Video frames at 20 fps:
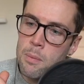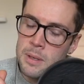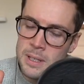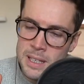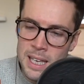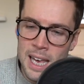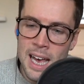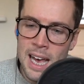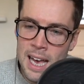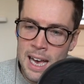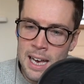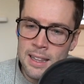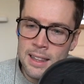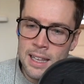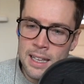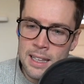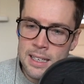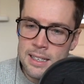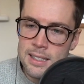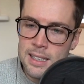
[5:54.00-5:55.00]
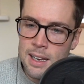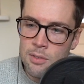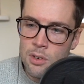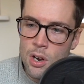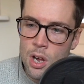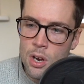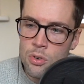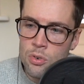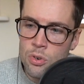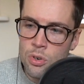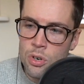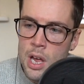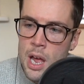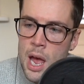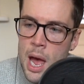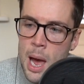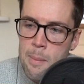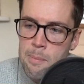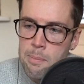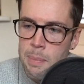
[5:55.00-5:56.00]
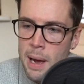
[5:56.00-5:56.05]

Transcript: yeah, than the 700. And